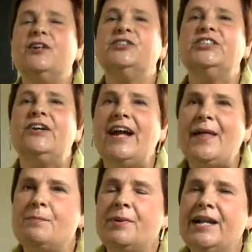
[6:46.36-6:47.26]
And last year I
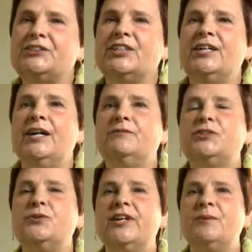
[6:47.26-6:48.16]
had the pleasure
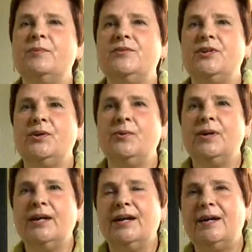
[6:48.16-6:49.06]
of talking with
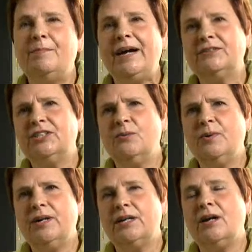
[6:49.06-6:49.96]
you about
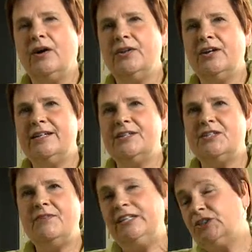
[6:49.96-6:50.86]
our work on early
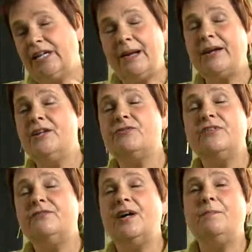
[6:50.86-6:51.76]
intervention, and I'm going
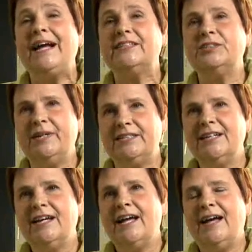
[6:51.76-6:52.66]
to refer back to
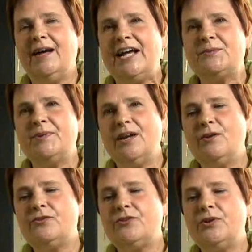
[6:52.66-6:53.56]
it as we
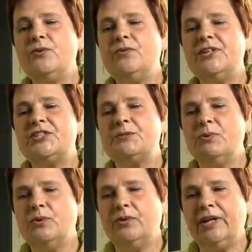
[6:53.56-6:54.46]
go through this